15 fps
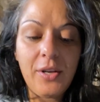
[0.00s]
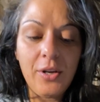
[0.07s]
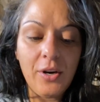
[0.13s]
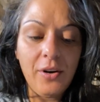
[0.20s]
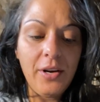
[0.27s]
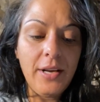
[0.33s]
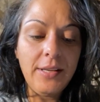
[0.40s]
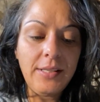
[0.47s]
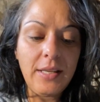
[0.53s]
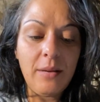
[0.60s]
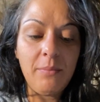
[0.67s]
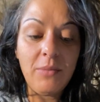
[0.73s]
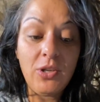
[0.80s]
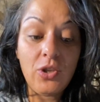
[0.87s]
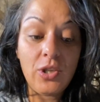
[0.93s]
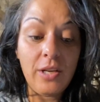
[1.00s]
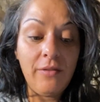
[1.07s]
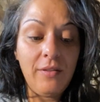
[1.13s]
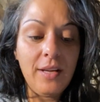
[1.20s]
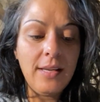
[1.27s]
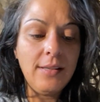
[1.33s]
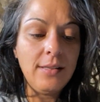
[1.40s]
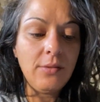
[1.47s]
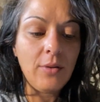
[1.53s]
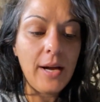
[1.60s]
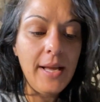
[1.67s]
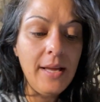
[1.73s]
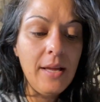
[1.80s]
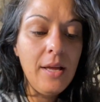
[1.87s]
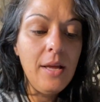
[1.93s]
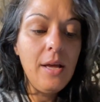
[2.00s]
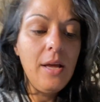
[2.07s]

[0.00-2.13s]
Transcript: curious and mischievous, right?